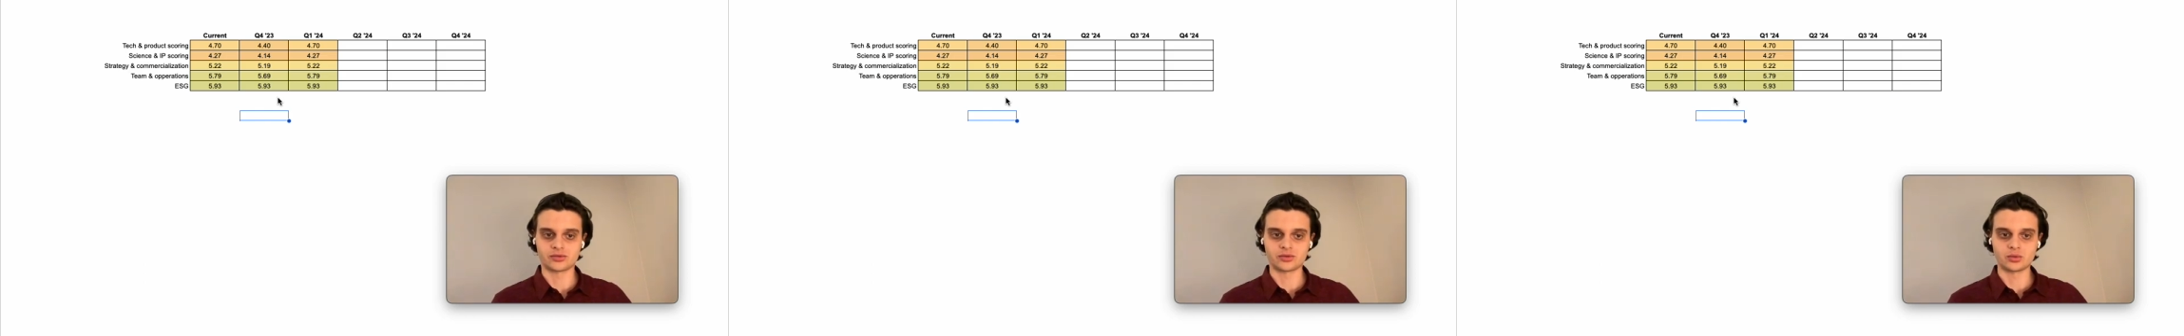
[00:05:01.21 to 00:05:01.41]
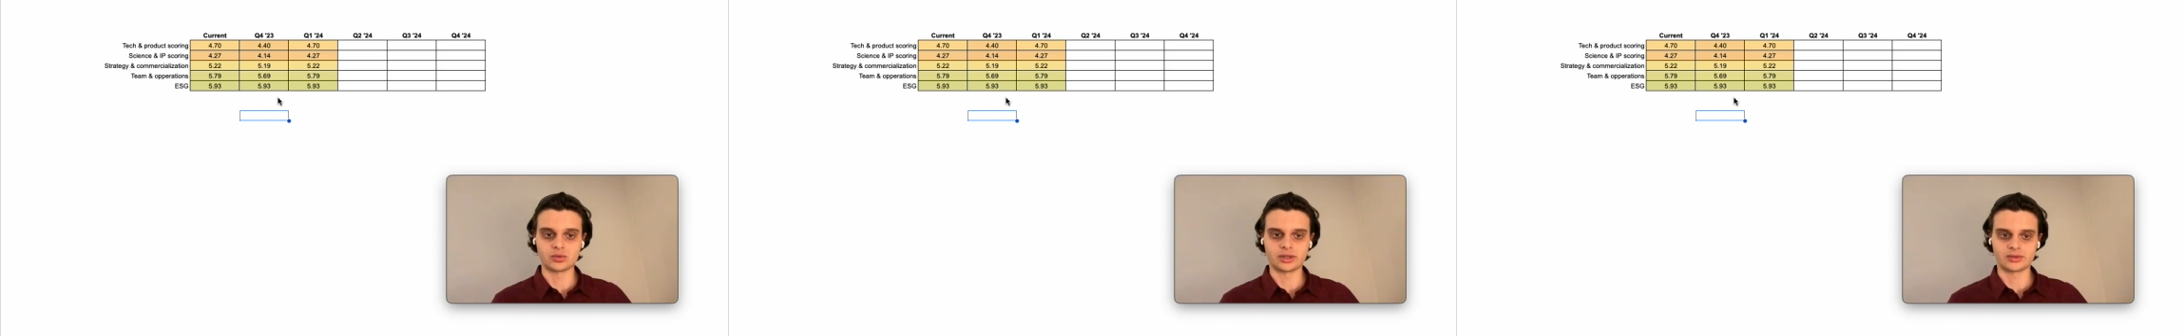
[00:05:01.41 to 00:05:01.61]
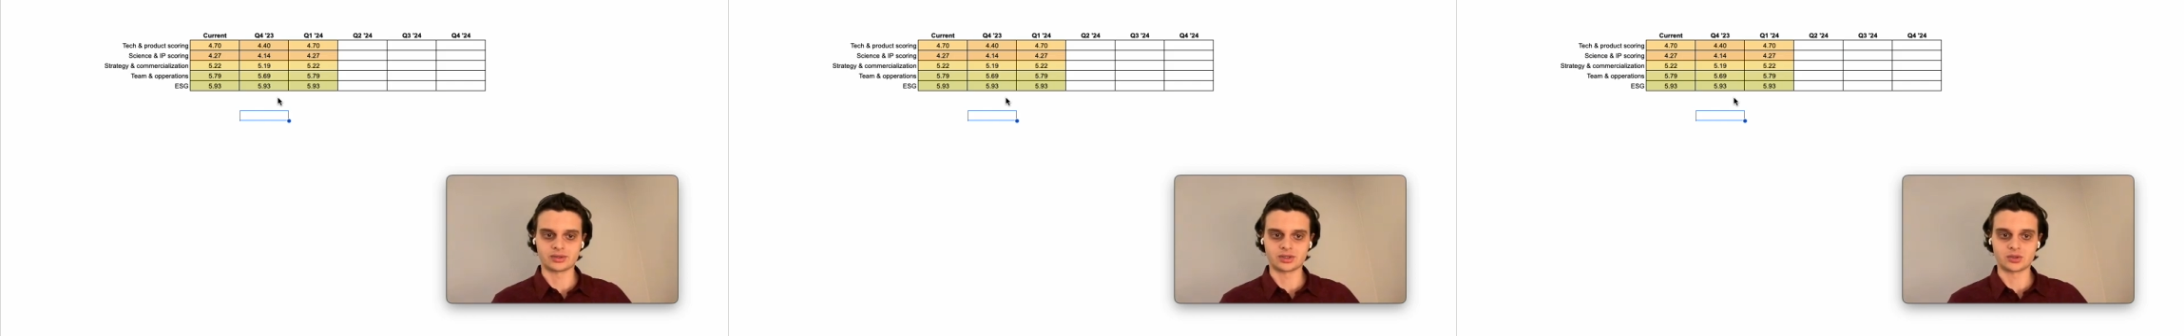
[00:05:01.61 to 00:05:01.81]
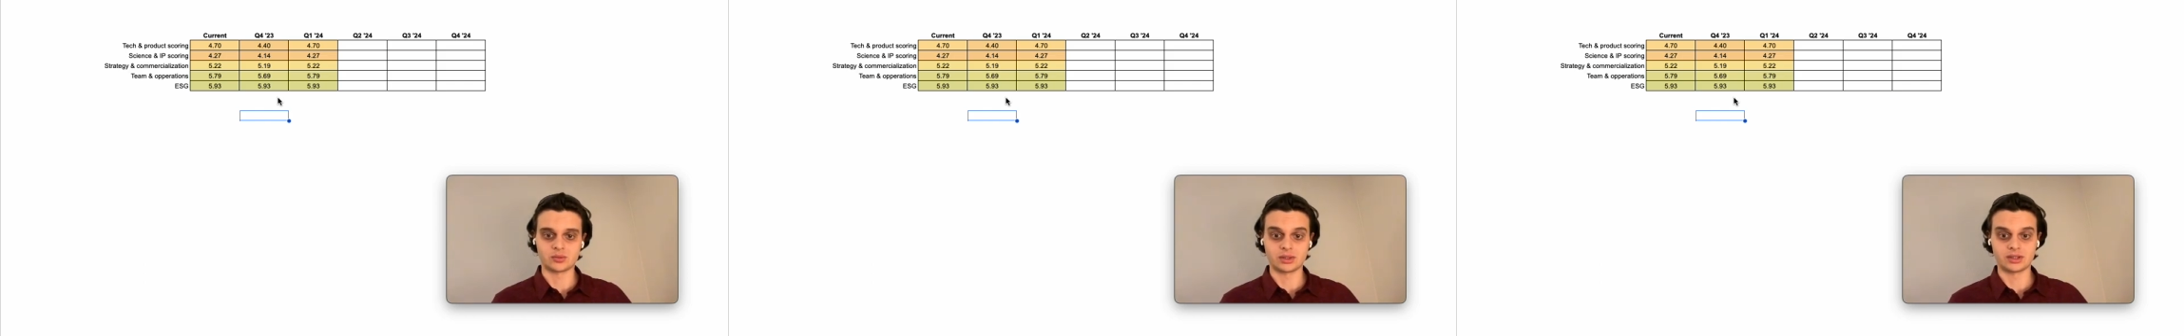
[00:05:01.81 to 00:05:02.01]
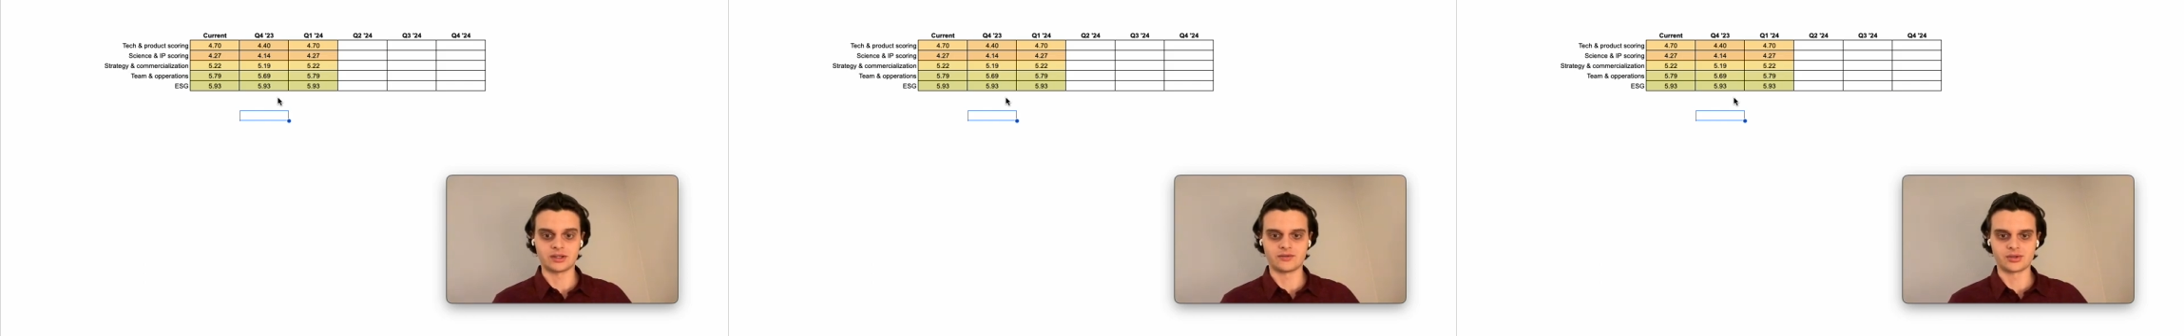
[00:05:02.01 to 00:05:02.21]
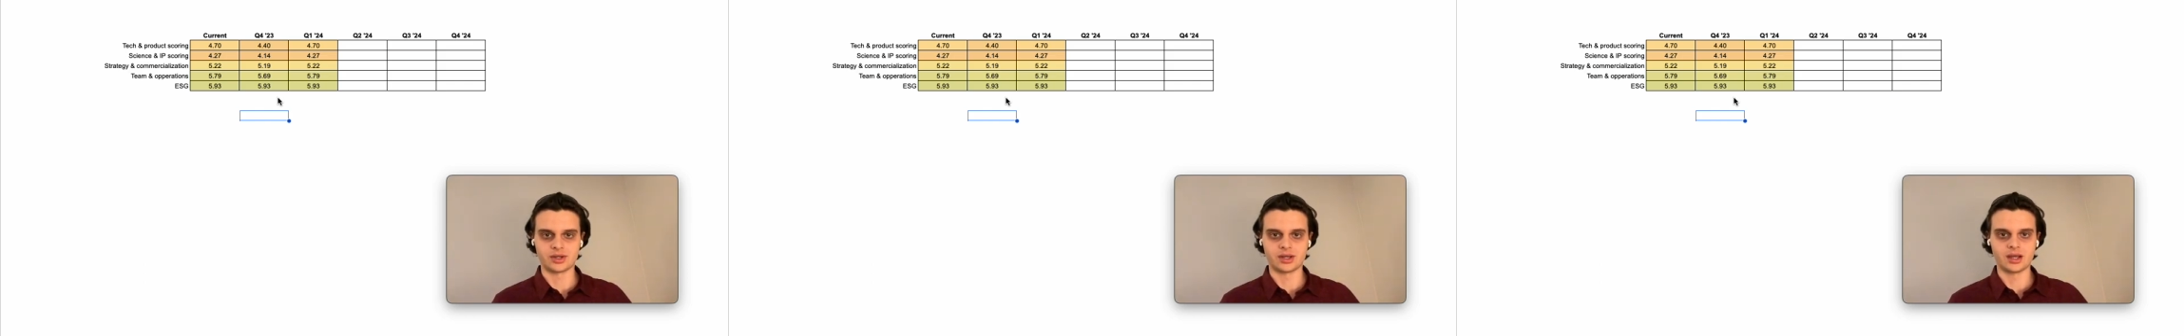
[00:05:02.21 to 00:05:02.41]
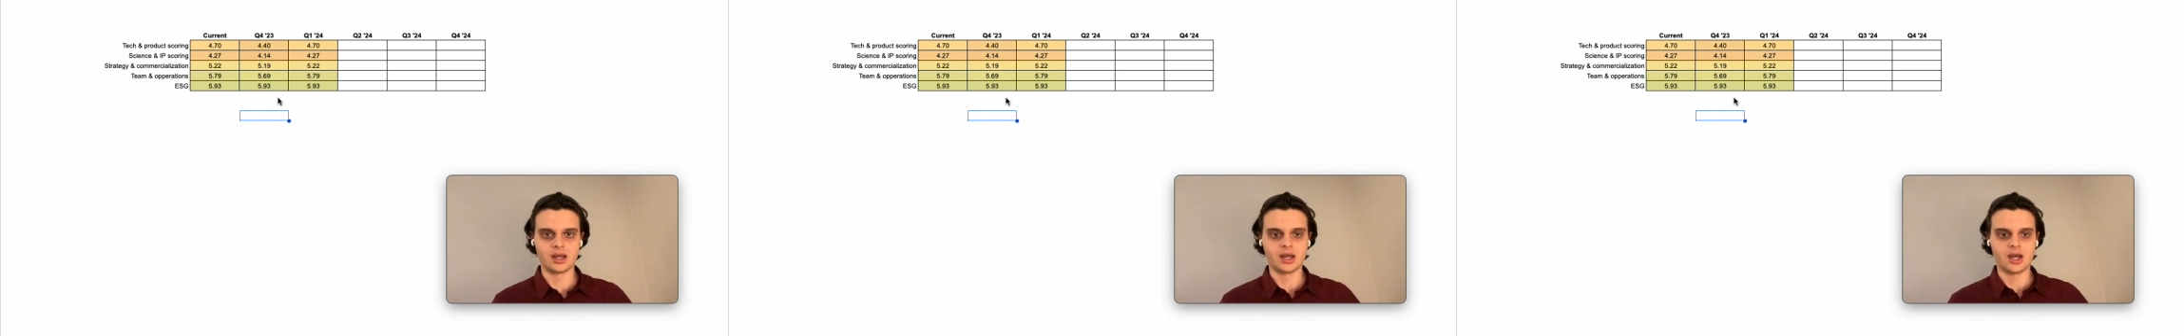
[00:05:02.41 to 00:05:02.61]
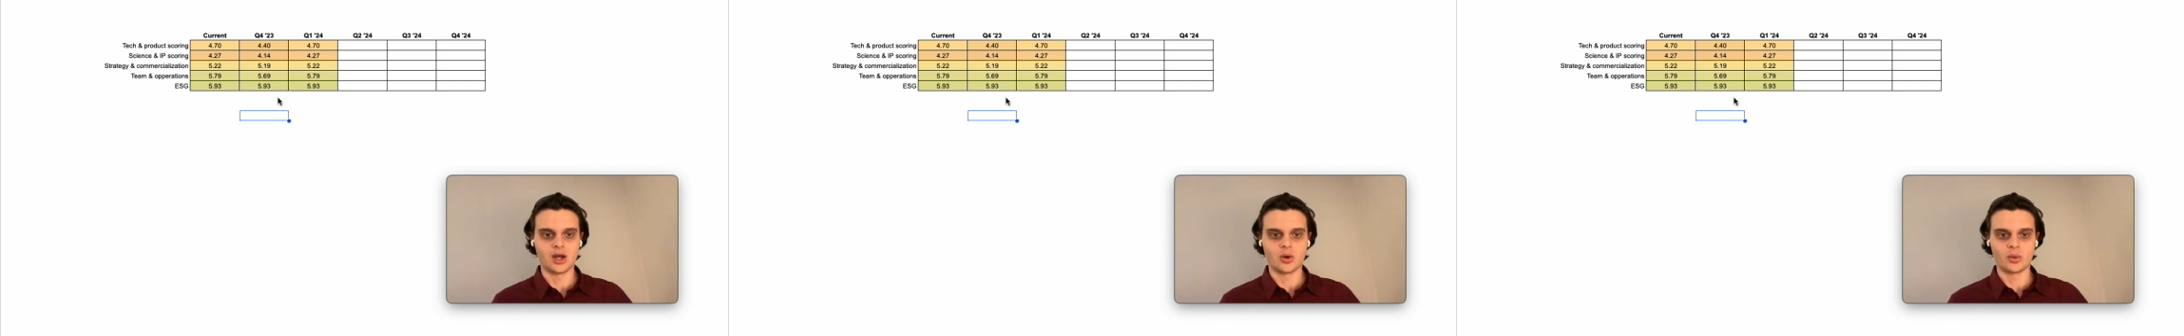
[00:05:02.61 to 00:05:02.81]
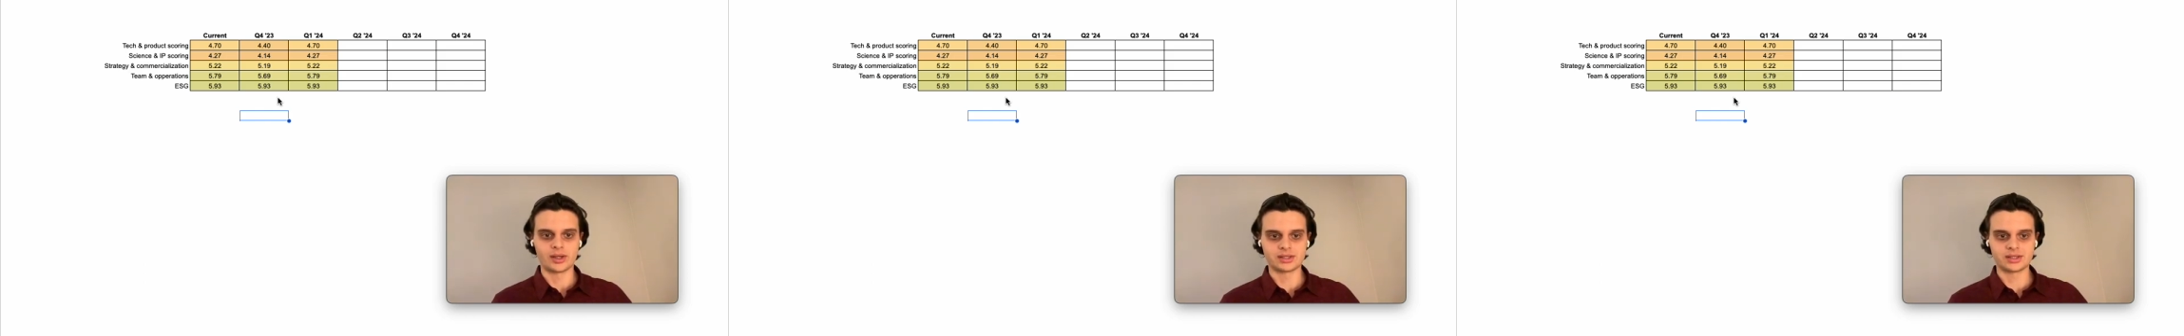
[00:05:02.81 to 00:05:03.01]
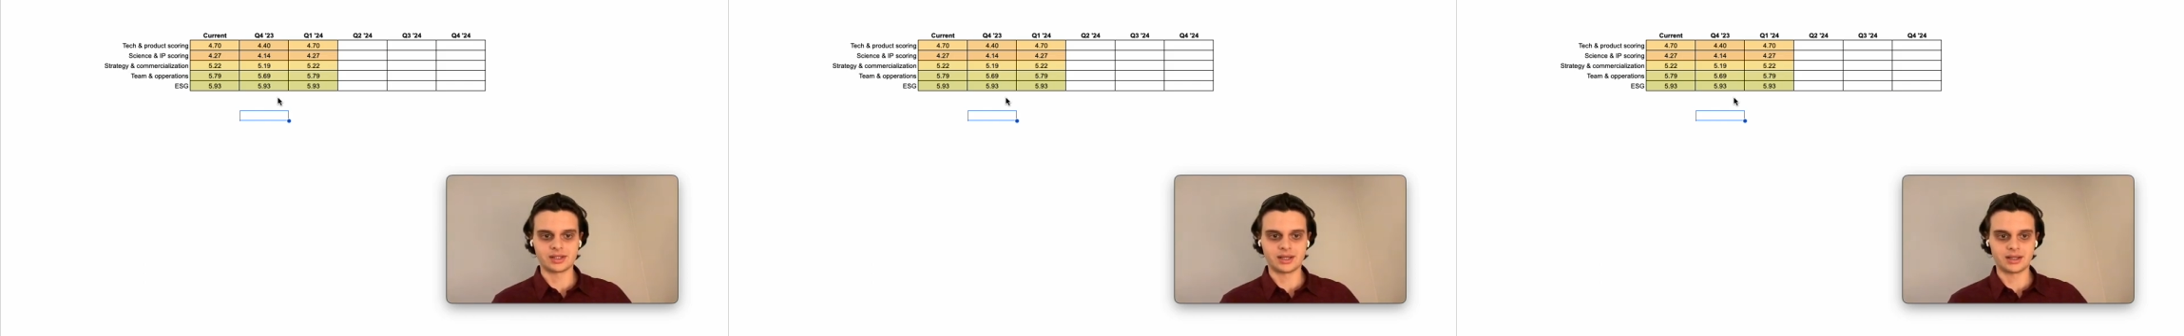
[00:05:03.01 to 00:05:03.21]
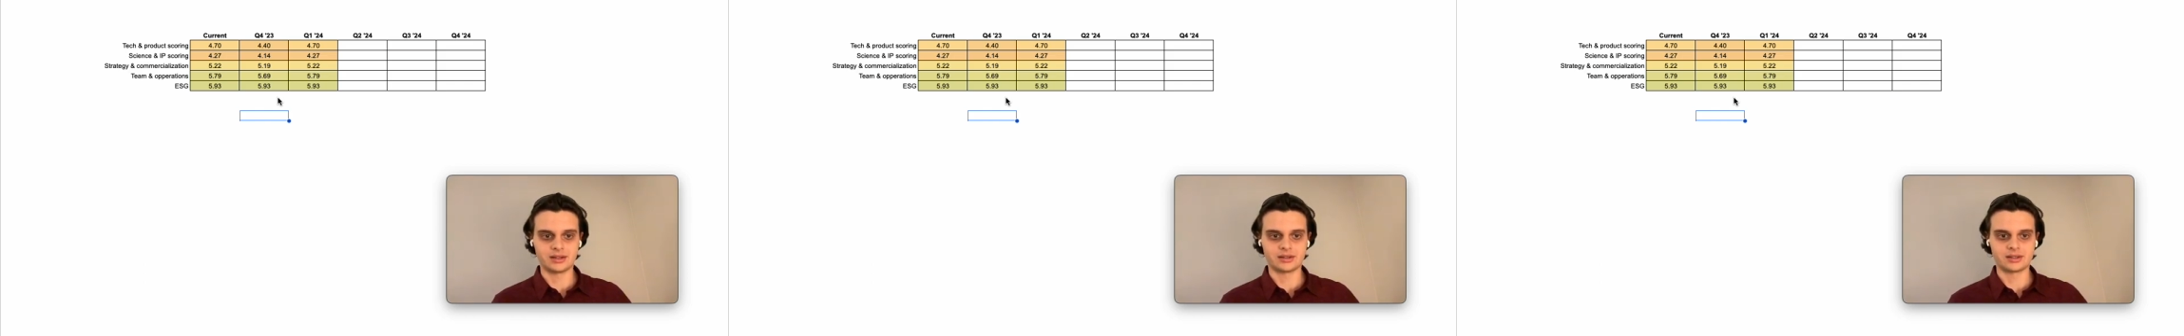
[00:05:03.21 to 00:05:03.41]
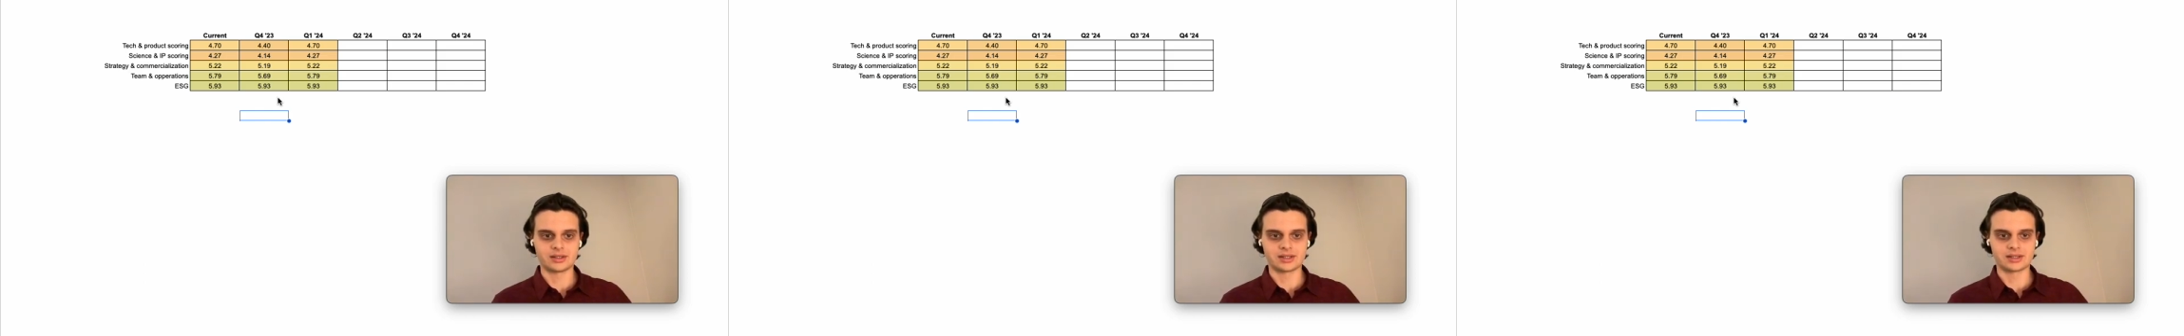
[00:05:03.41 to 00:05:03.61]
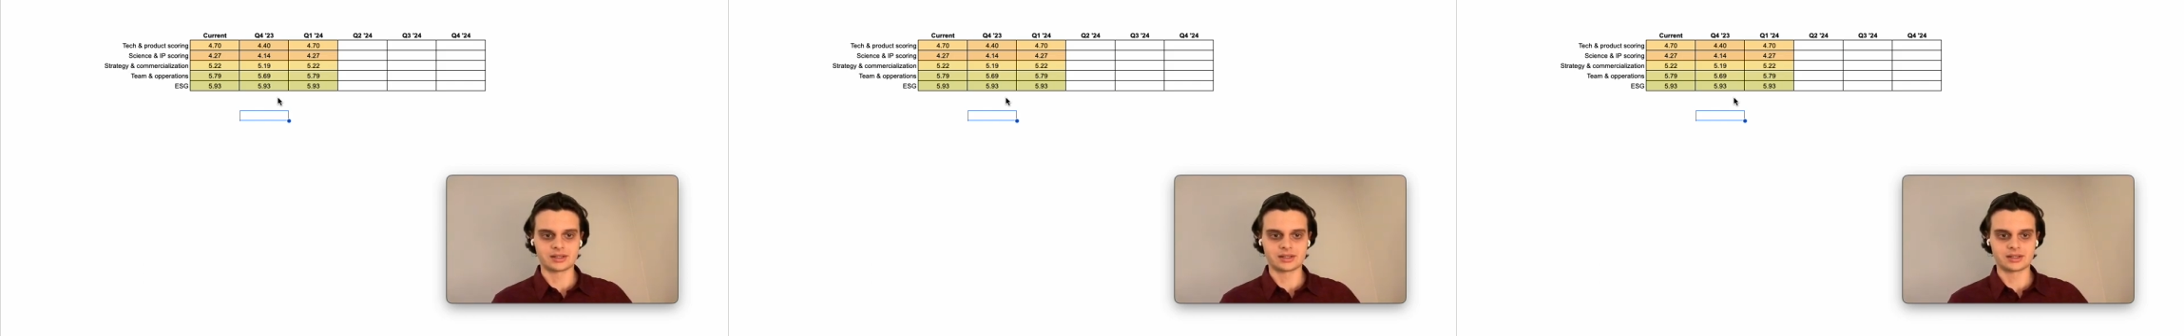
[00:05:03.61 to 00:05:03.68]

2023. Once again, this is